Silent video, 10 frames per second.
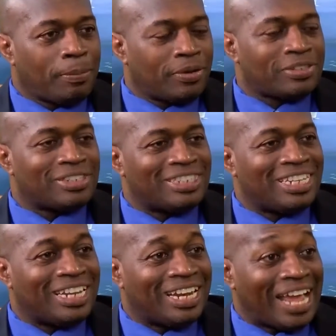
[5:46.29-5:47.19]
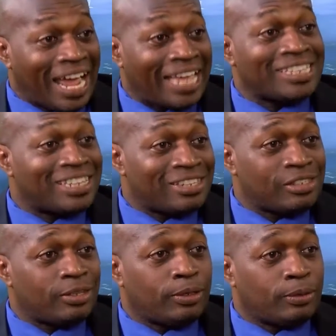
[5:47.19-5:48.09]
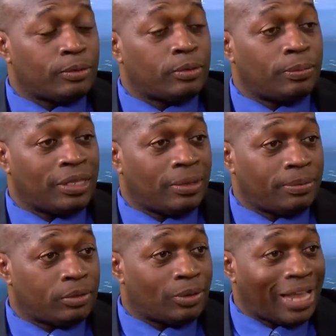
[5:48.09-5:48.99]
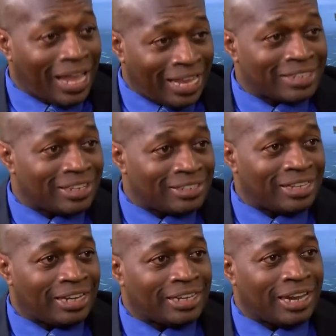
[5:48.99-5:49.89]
persons needed access to you to be able to access that